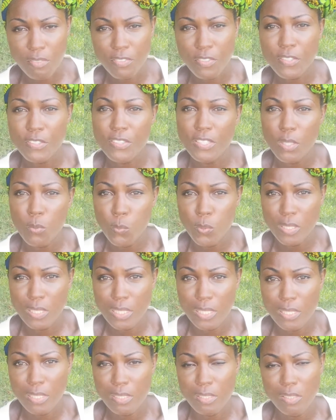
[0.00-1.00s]
The first thing we
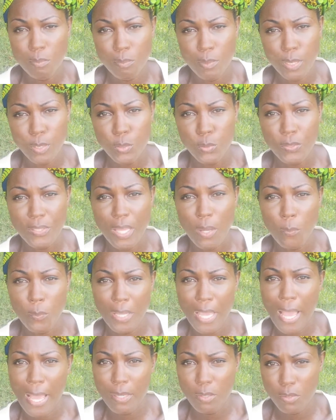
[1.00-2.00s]
did is to make sure that
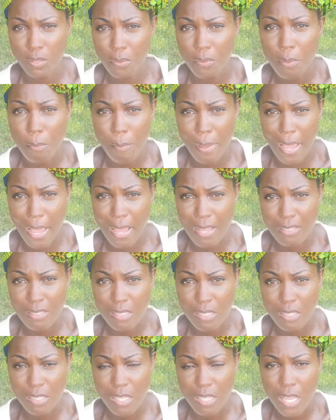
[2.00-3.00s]
we had our
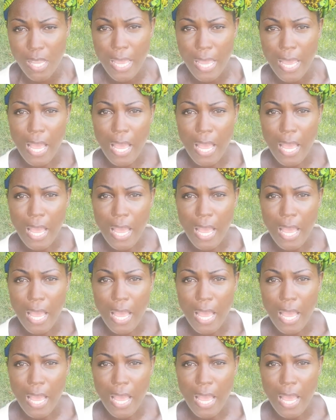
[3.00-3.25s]
masks,